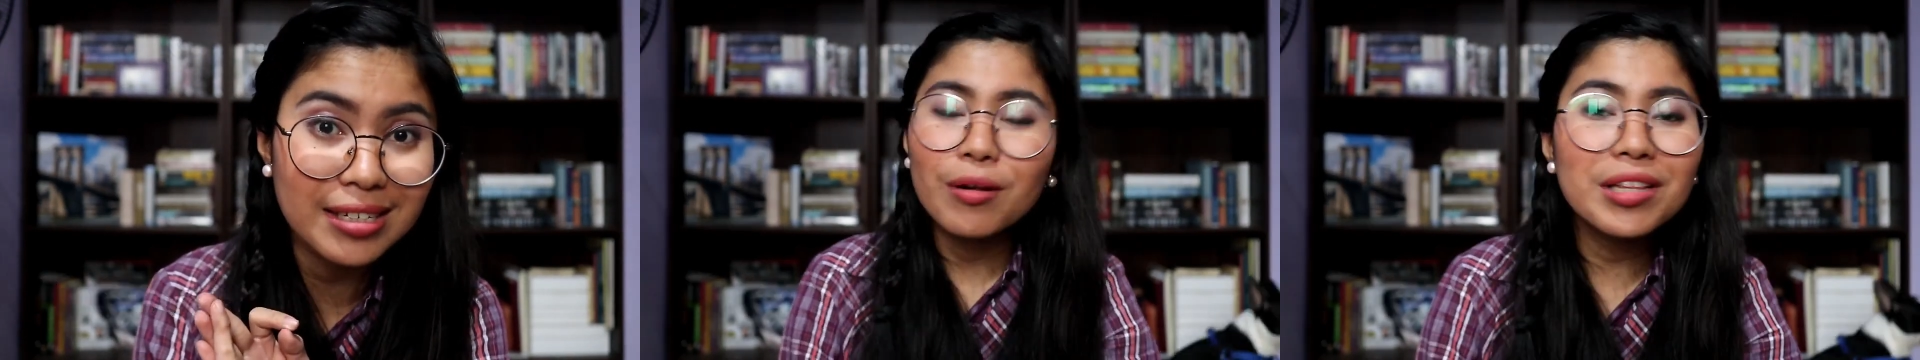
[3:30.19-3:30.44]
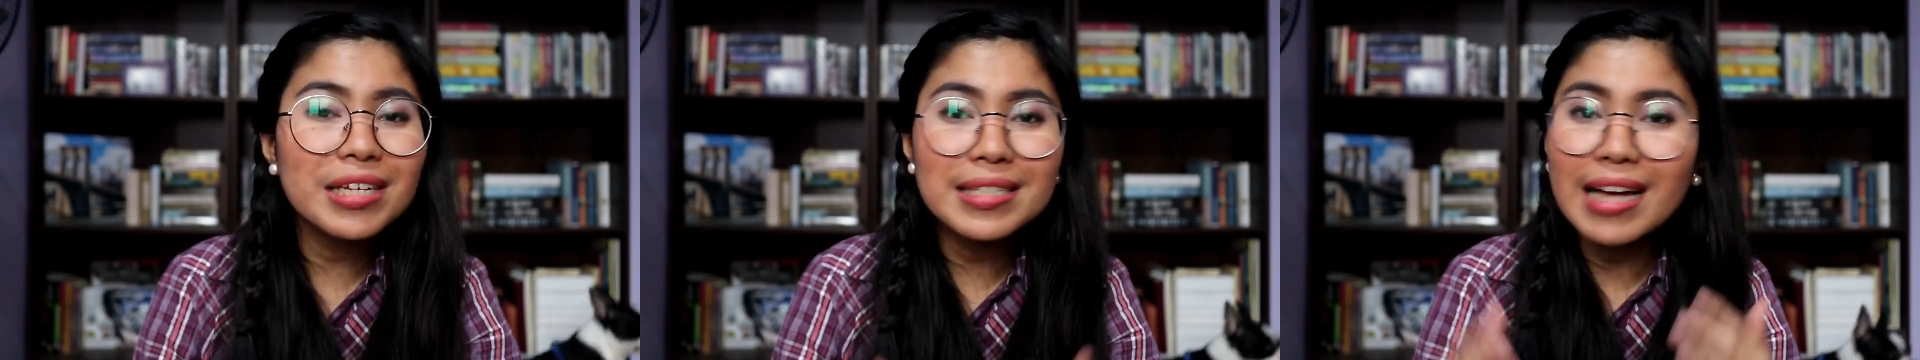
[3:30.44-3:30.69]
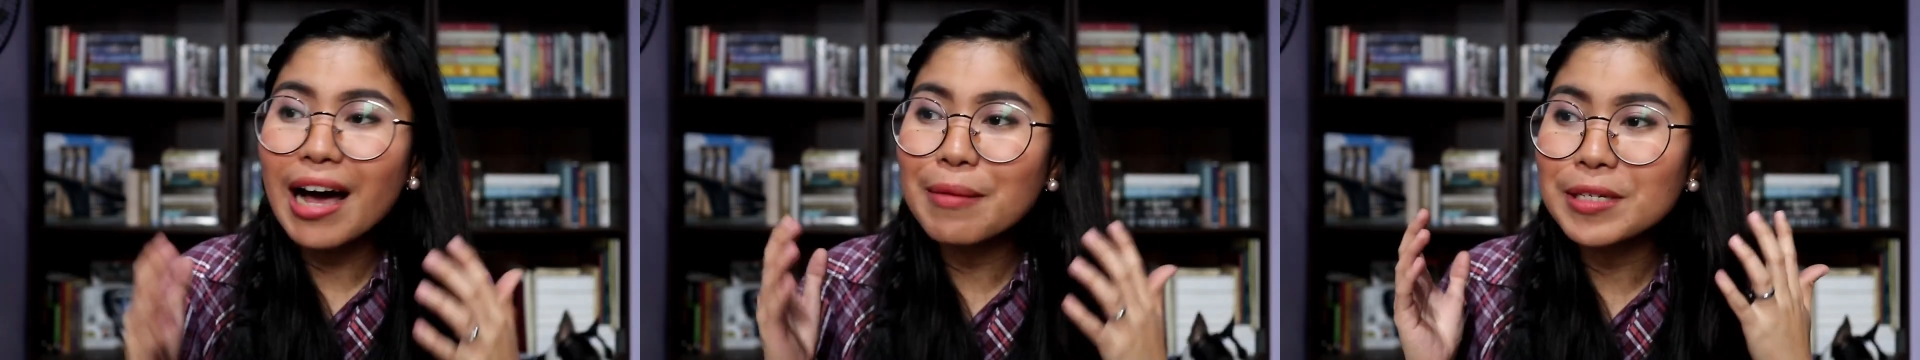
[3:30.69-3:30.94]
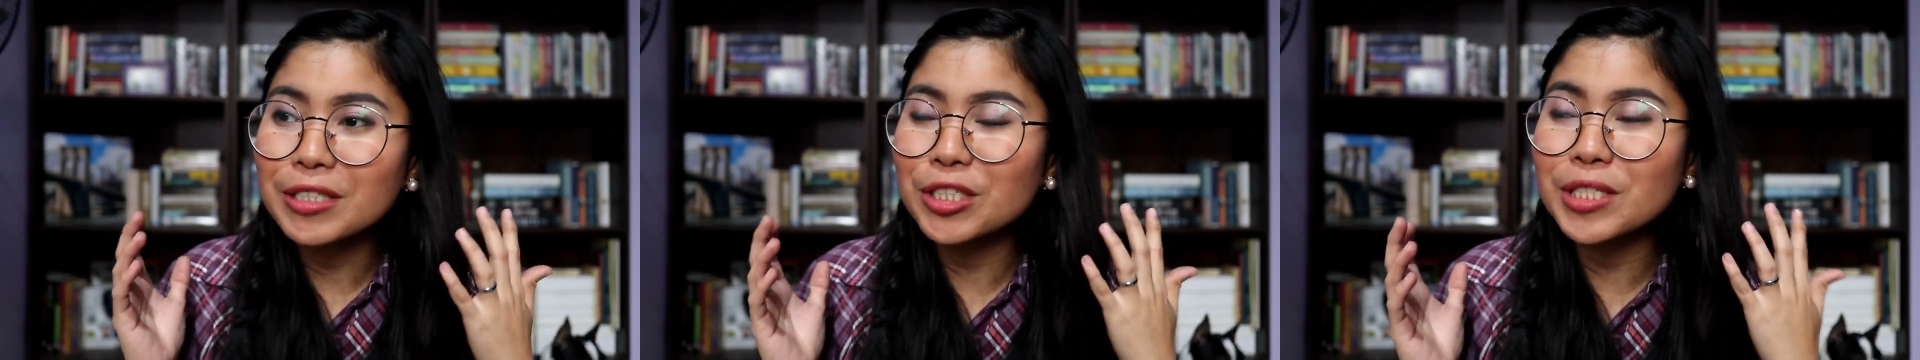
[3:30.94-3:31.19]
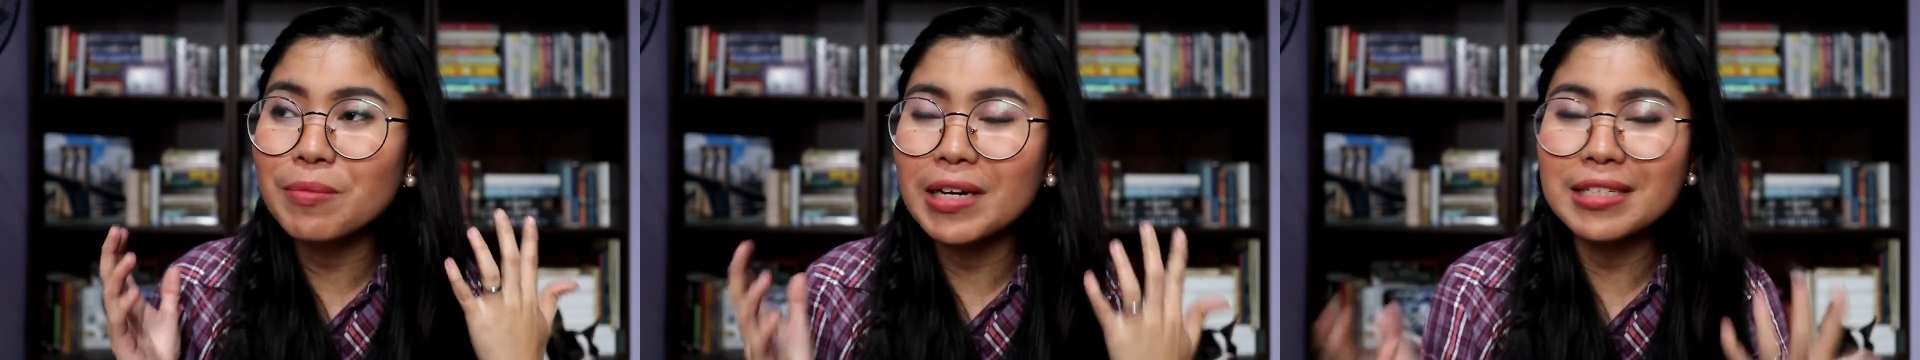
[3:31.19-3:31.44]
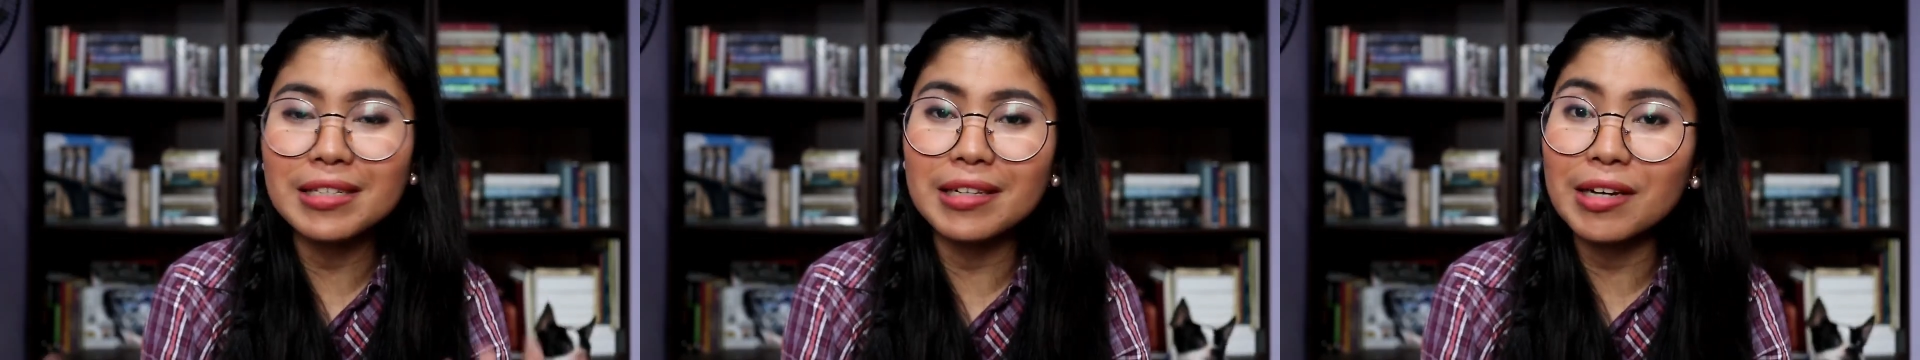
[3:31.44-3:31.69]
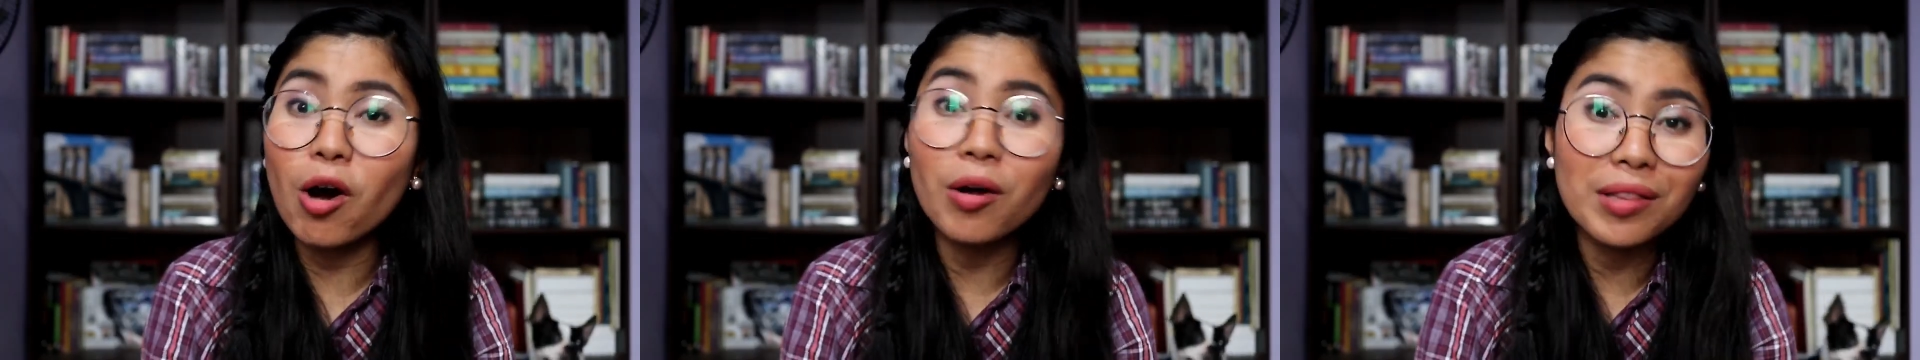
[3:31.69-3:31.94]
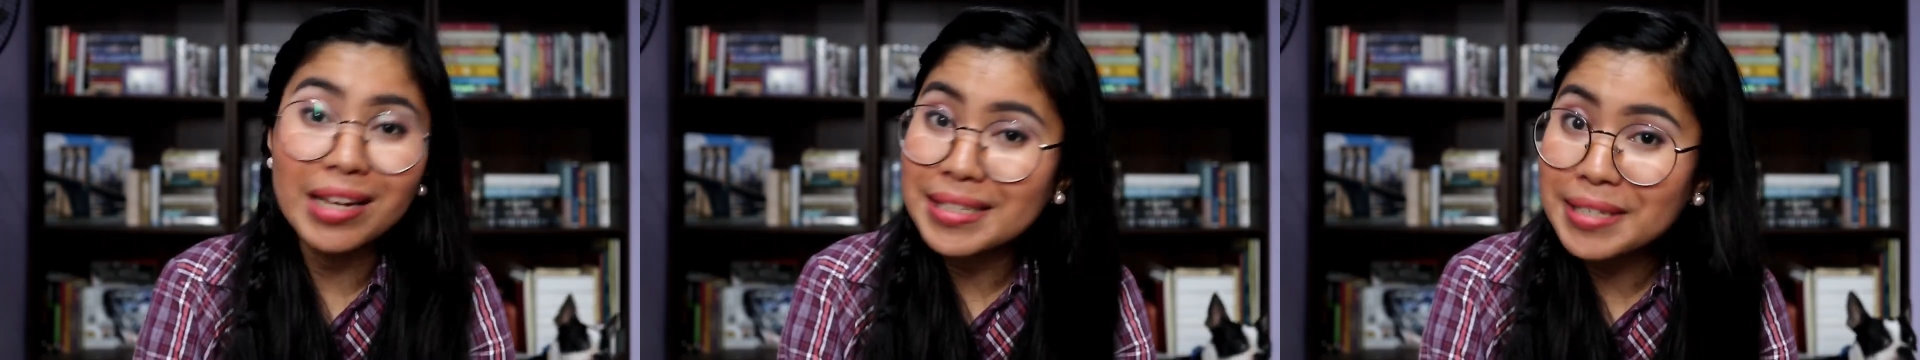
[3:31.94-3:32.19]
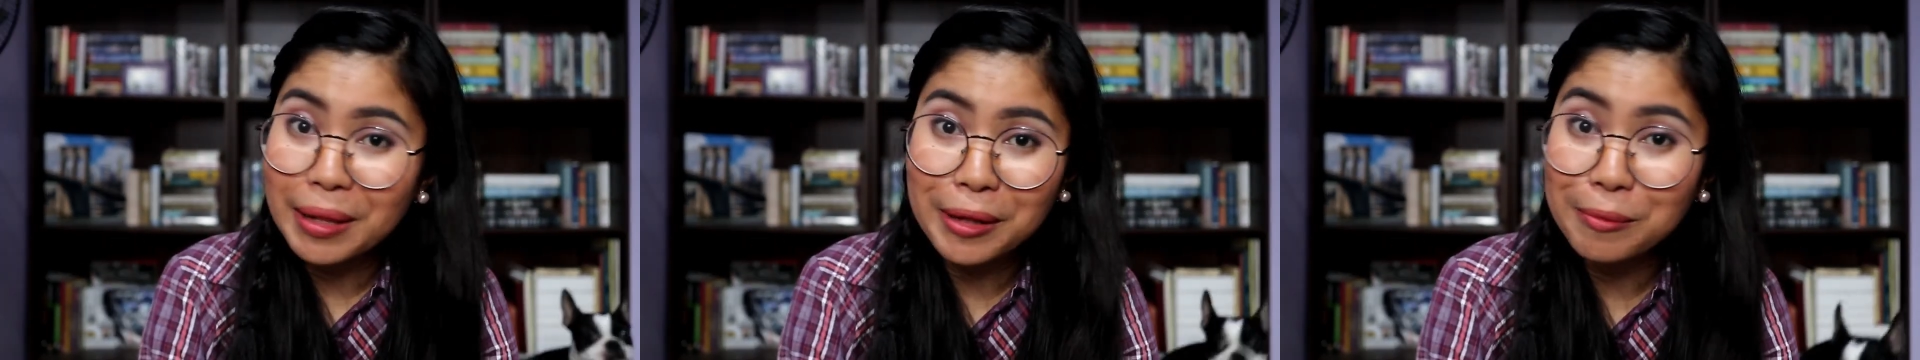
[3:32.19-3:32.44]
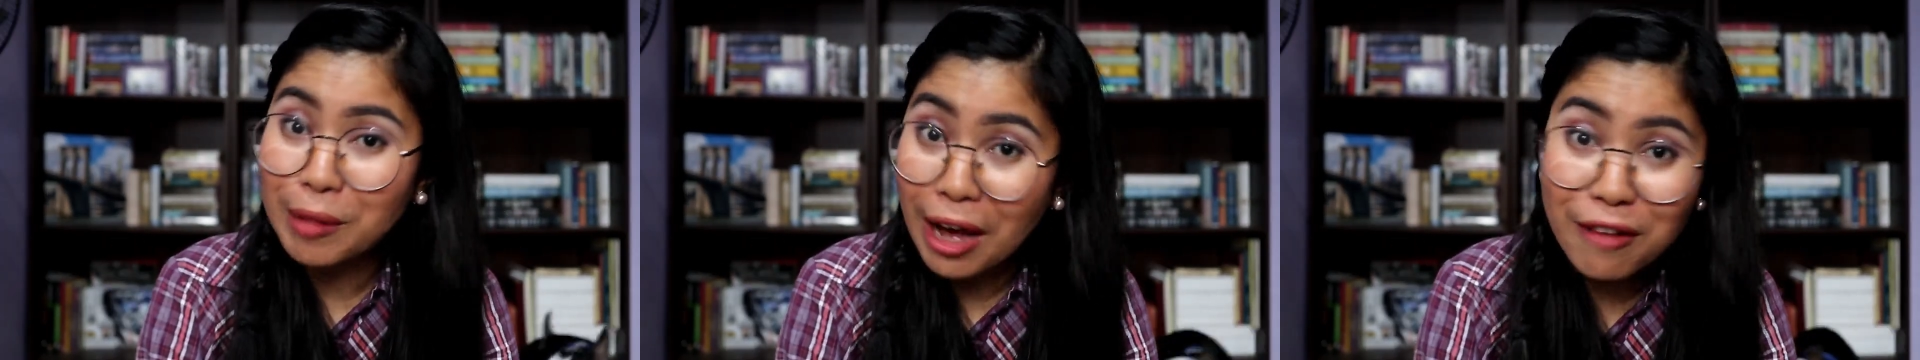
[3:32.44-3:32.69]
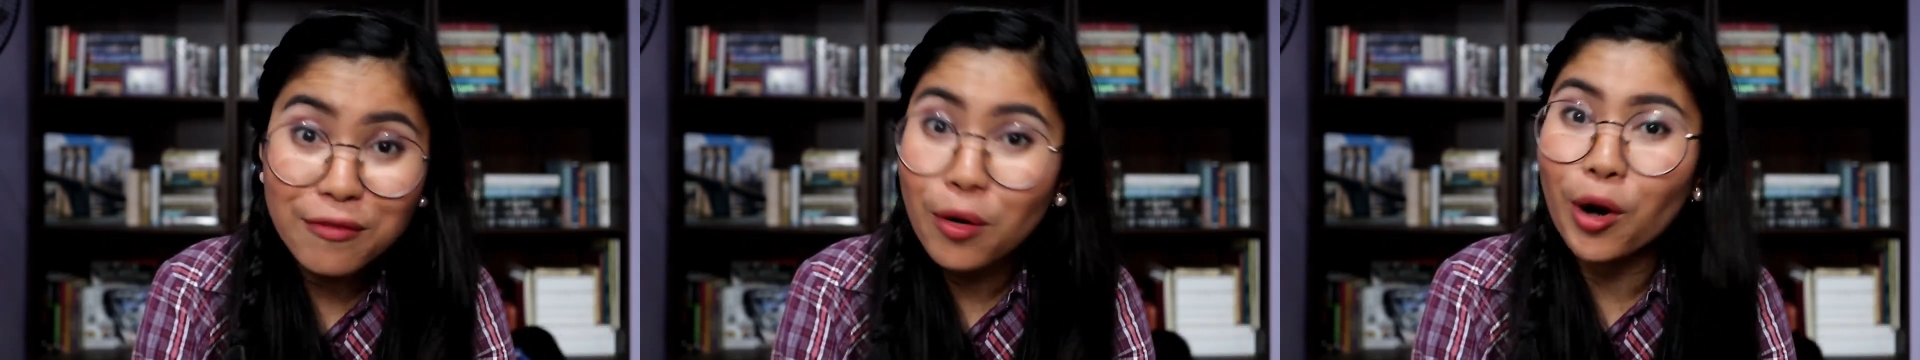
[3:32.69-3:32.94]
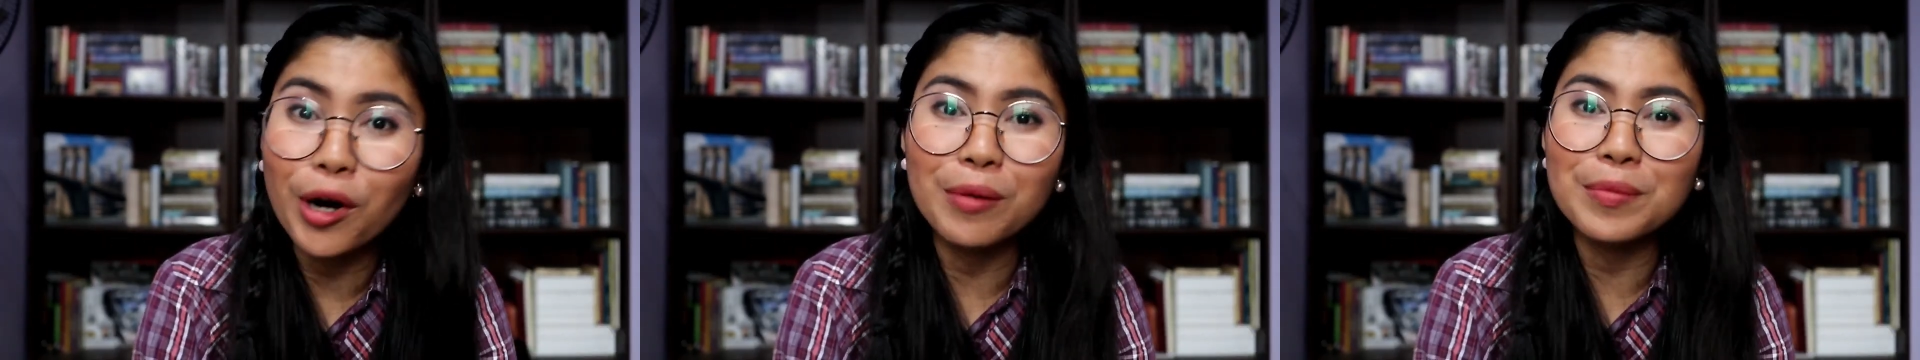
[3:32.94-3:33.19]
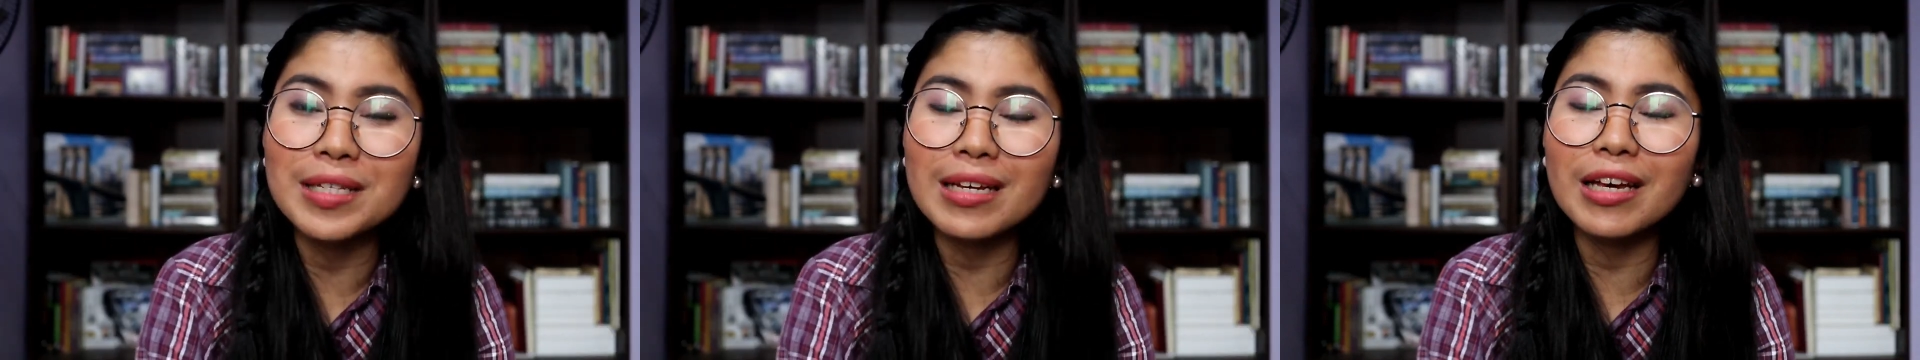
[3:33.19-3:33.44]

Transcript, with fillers: Well, these apps are just basically online selling platforms.